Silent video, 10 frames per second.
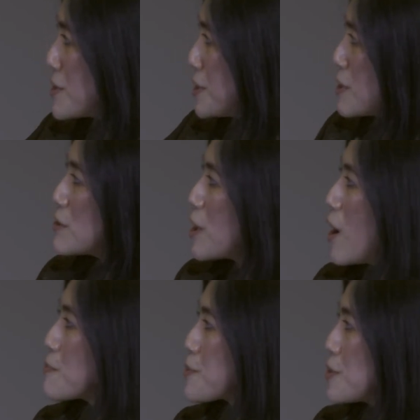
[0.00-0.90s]

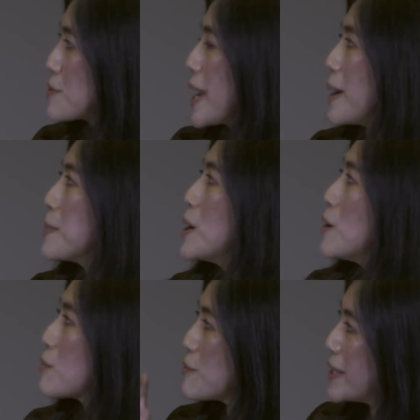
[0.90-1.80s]
year-long program
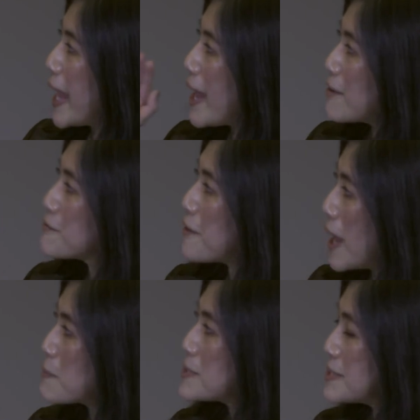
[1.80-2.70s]
where we have
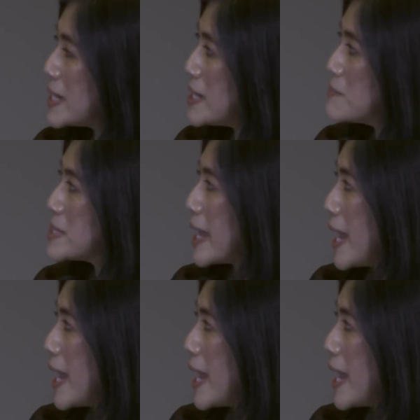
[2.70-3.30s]
themed